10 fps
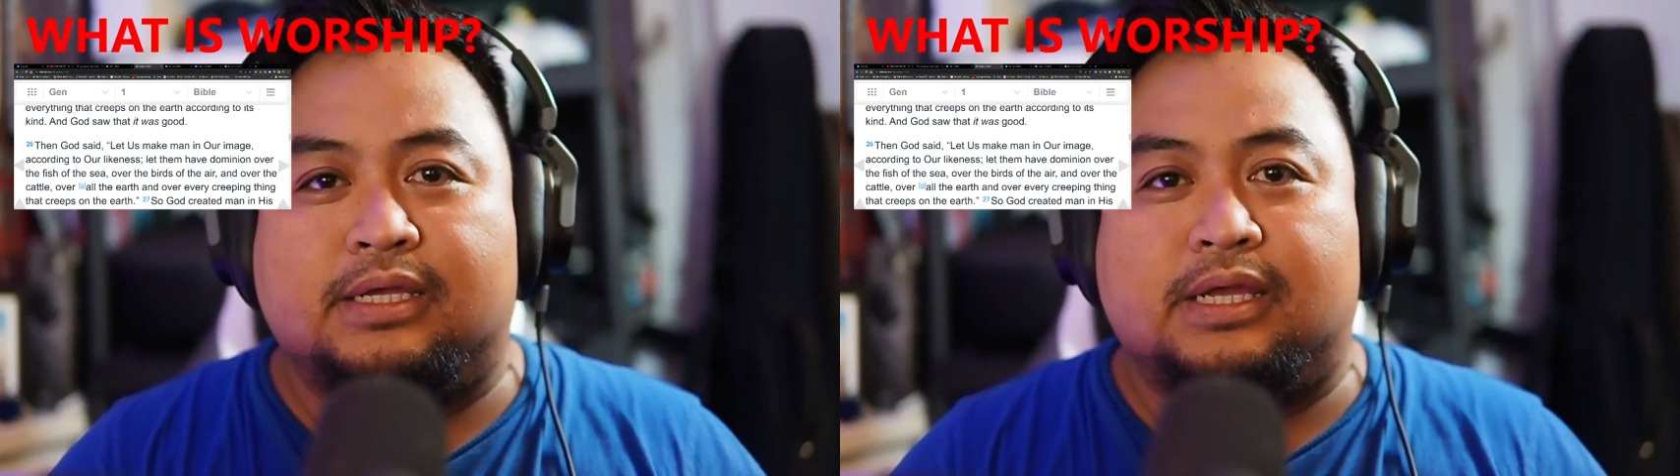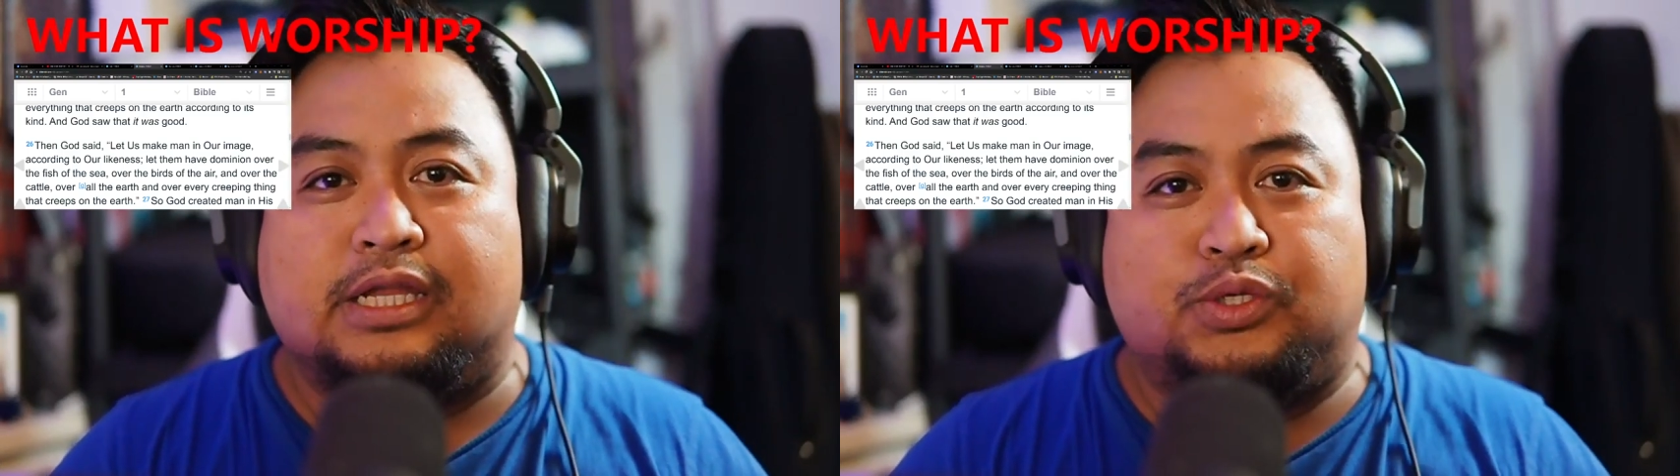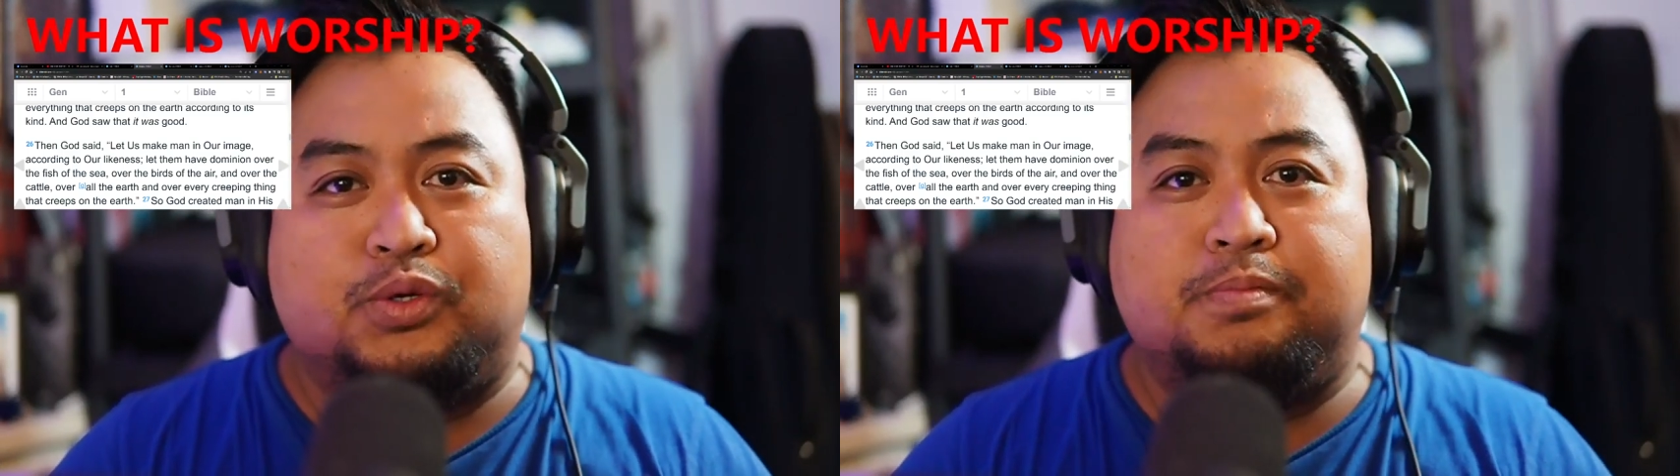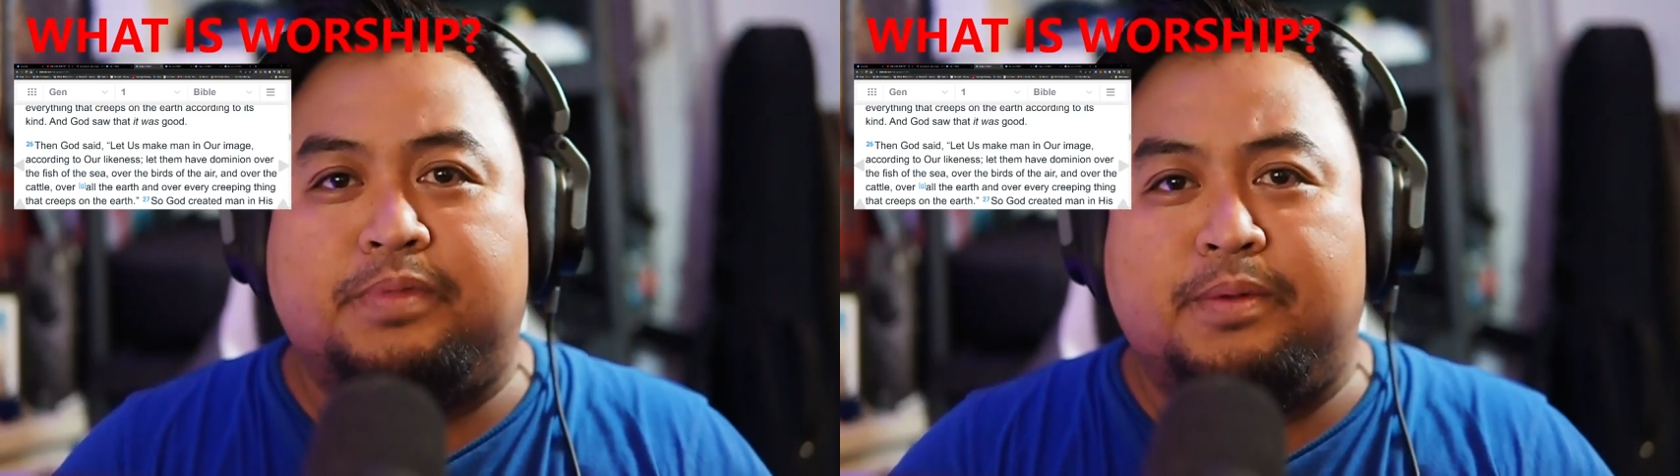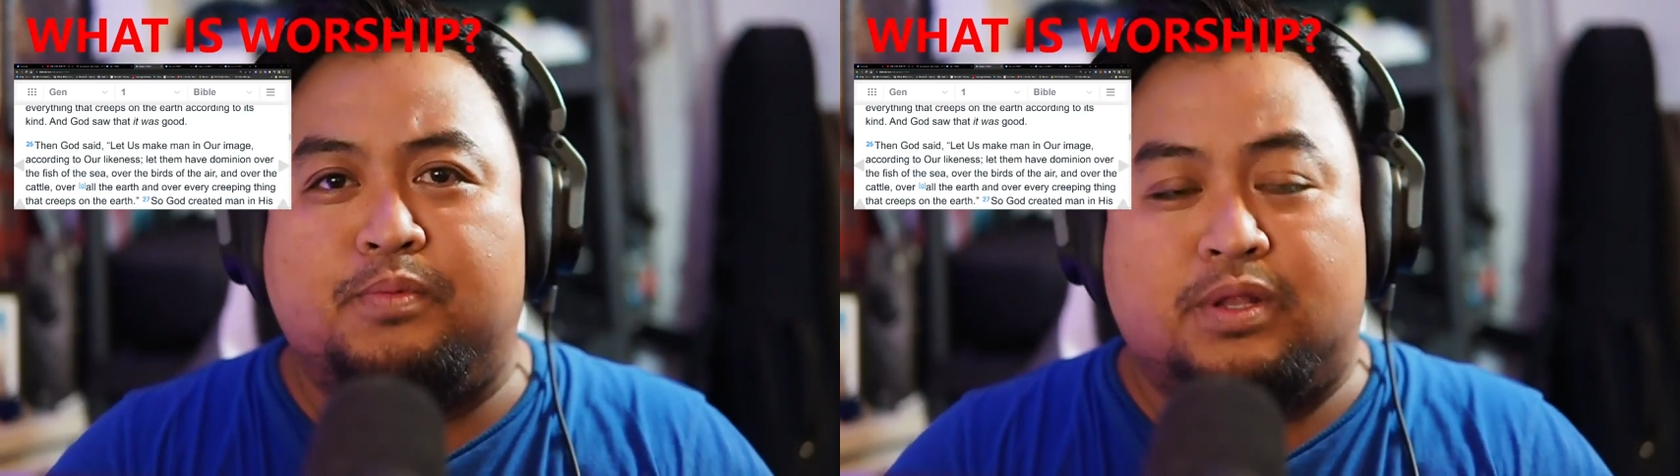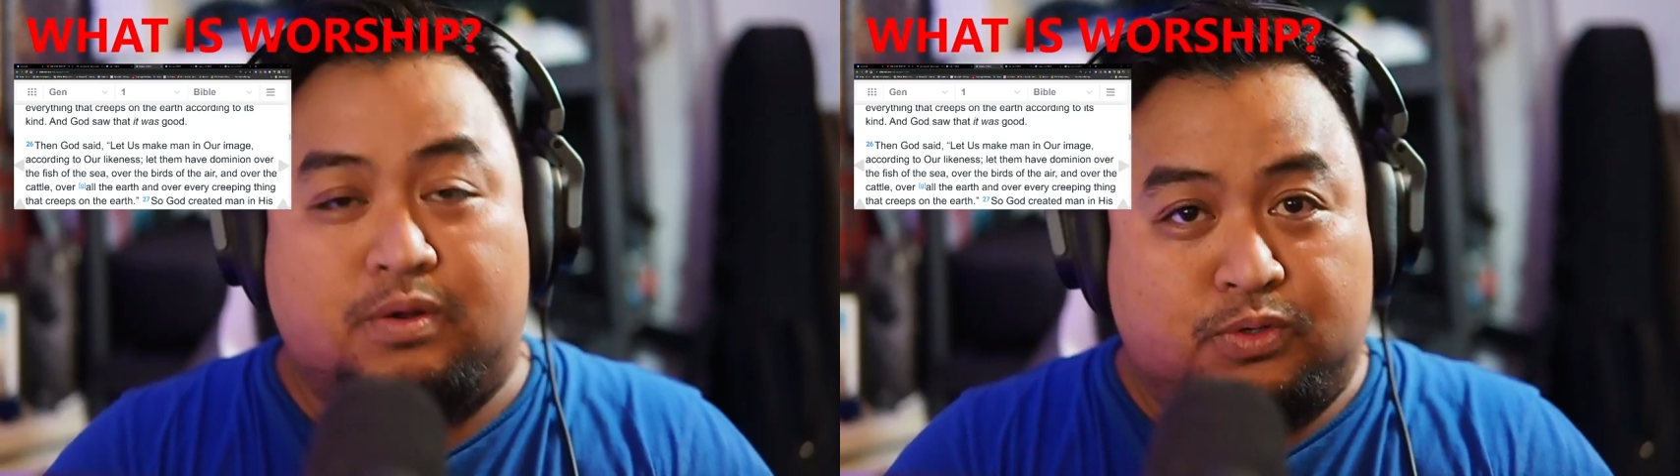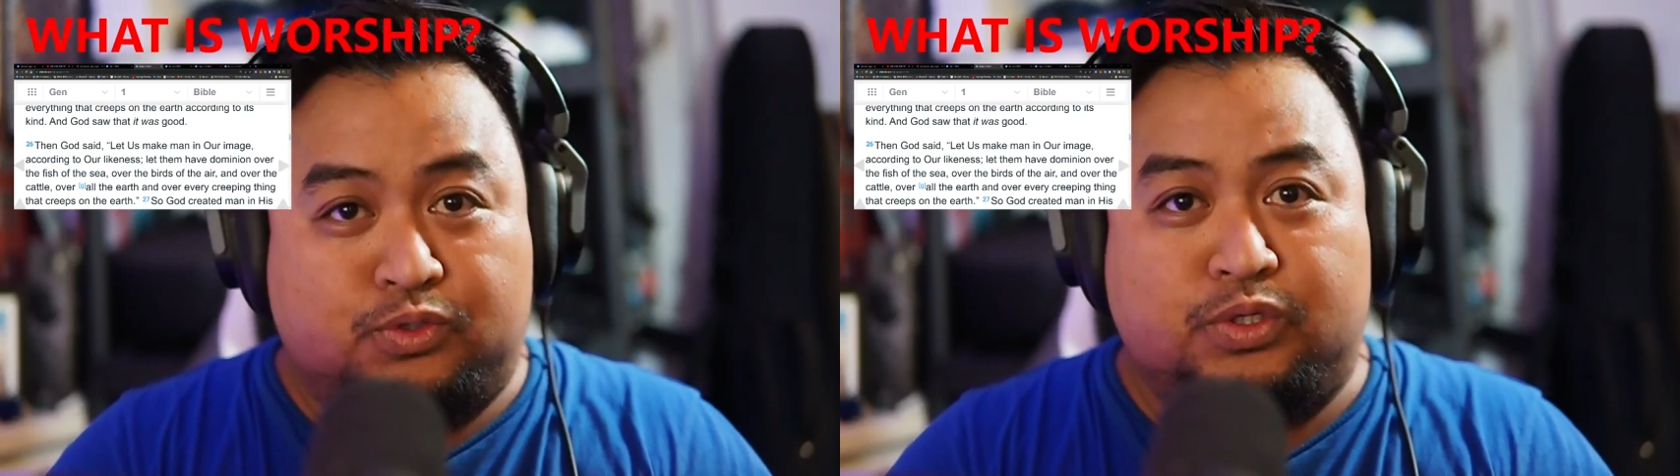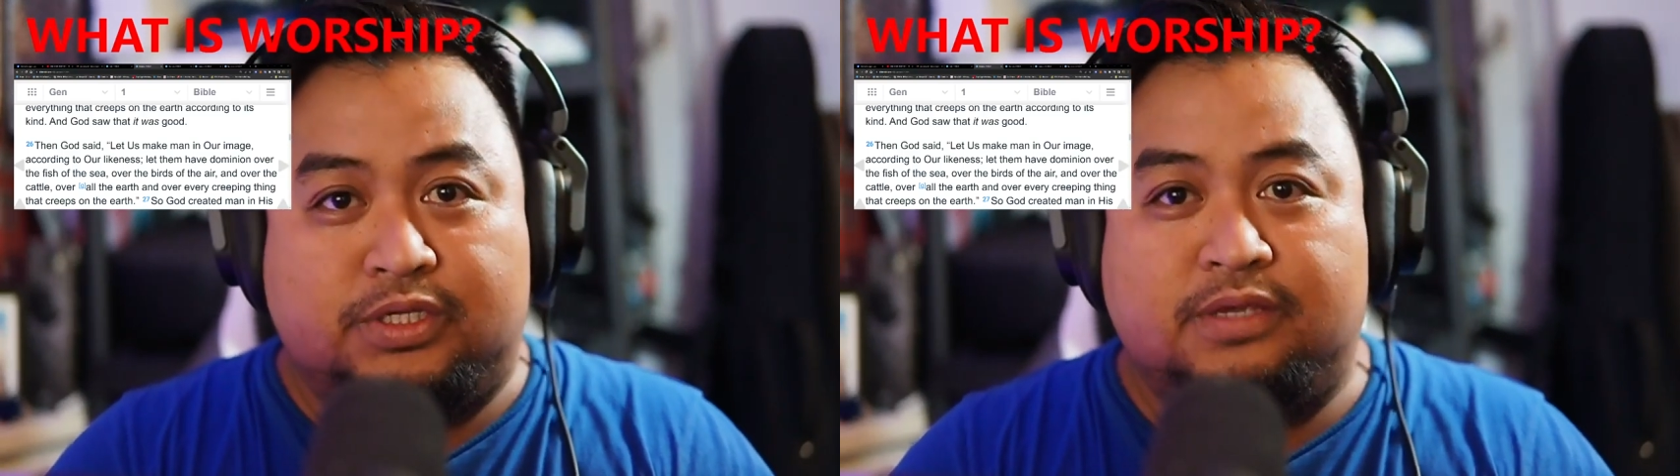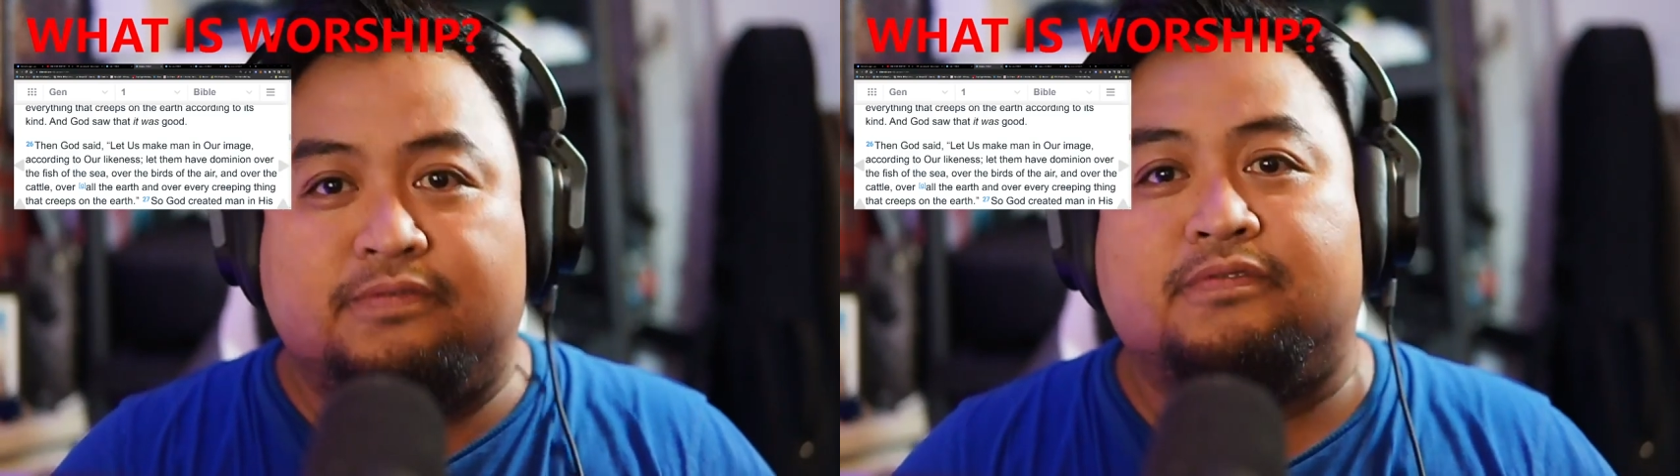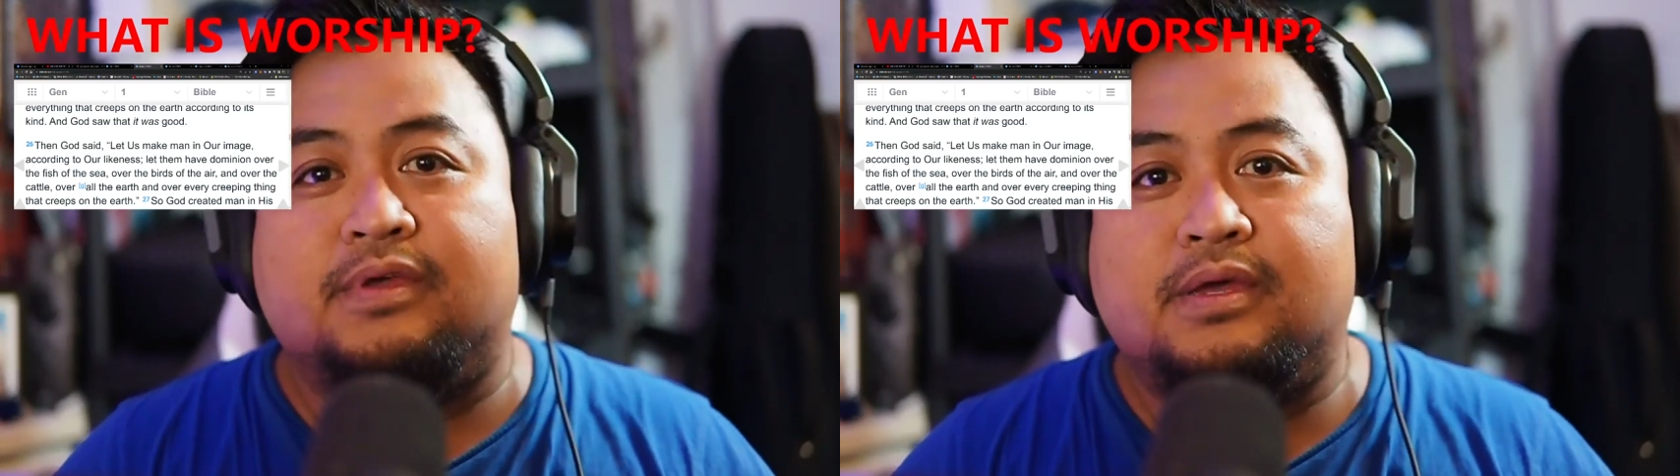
and two of them were also deceived,